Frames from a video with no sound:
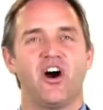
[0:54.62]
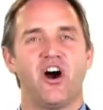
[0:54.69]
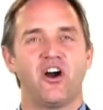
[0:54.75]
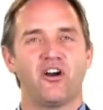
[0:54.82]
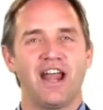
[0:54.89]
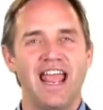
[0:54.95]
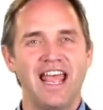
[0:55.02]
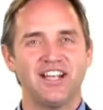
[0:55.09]

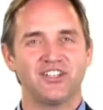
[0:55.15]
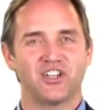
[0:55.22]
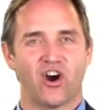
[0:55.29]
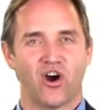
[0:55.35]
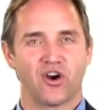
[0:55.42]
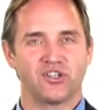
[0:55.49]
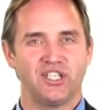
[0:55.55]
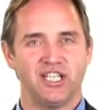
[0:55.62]

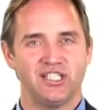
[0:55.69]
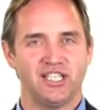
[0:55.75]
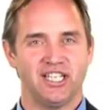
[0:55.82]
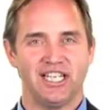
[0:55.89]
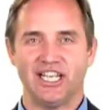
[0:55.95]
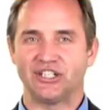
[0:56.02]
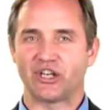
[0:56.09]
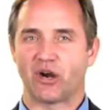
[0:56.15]

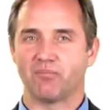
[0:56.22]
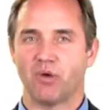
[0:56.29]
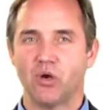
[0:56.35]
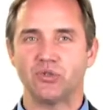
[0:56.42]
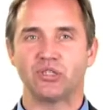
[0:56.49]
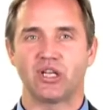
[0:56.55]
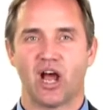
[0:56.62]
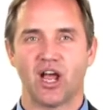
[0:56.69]
RS-RTD is our
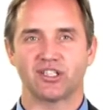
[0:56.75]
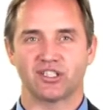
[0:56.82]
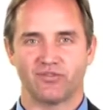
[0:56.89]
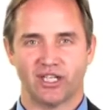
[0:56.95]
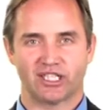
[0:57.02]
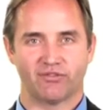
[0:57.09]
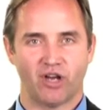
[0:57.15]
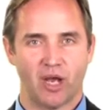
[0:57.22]
most
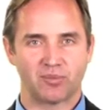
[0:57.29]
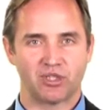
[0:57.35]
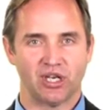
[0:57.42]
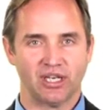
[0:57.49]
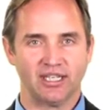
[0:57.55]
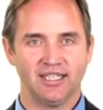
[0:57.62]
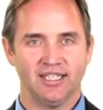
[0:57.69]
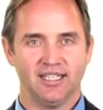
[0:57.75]
cost-effective option.
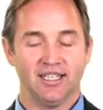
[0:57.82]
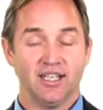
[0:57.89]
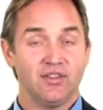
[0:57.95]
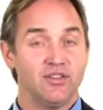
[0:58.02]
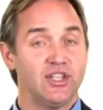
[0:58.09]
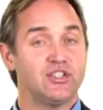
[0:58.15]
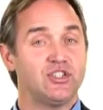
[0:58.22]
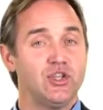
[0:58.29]

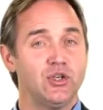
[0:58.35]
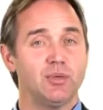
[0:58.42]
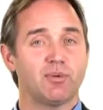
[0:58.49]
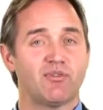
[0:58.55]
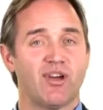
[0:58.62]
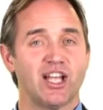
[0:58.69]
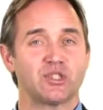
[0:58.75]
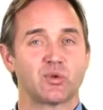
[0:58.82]
This unit
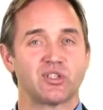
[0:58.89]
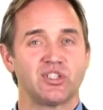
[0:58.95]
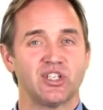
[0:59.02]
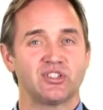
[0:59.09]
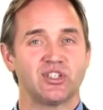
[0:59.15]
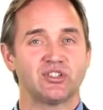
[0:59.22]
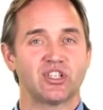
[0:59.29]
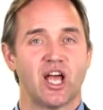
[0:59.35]
provides
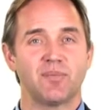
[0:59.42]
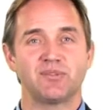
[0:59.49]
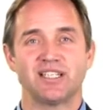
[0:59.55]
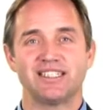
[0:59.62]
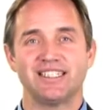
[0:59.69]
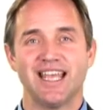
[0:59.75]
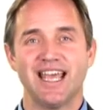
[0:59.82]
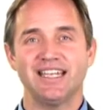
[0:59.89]
resistance up to
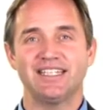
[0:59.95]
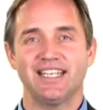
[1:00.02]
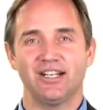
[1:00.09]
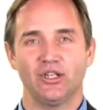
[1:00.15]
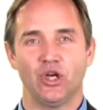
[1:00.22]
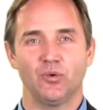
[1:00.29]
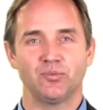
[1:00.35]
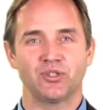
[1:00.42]
10
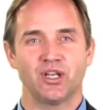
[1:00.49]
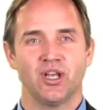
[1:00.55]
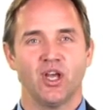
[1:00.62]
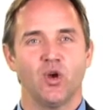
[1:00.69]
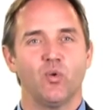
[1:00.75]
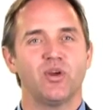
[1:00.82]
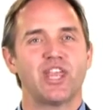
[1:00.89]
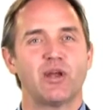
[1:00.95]
kiloohms
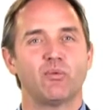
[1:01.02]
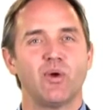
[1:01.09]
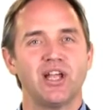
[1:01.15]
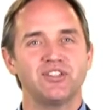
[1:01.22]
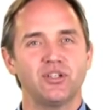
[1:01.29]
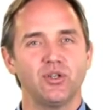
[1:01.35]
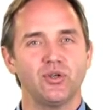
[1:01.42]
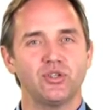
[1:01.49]
with a
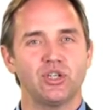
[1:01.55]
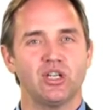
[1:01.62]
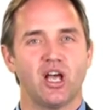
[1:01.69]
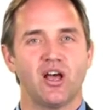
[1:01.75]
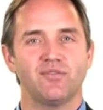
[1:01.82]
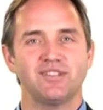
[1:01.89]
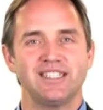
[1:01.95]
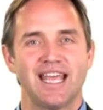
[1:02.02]
resolution
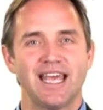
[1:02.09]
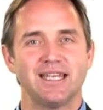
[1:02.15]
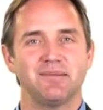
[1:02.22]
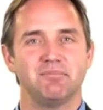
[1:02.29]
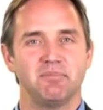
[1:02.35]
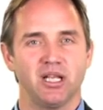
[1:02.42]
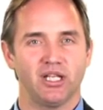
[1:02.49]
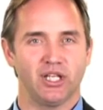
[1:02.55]
of 10
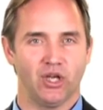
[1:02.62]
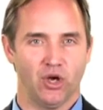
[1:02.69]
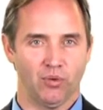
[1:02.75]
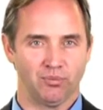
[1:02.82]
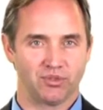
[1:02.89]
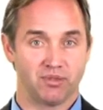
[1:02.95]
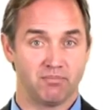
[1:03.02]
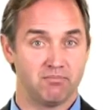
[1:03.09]

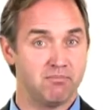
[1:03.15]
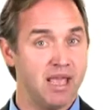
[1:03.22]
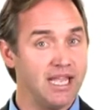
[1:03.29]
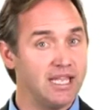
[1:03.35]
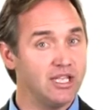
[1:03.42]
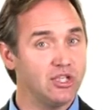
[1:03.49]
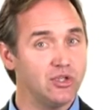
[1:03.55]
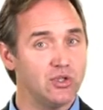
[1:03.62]
milliohms,
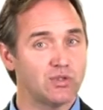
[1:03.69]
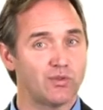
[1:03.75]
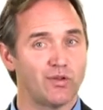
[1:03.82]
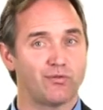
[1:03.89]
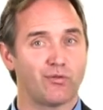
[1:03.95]
making it useful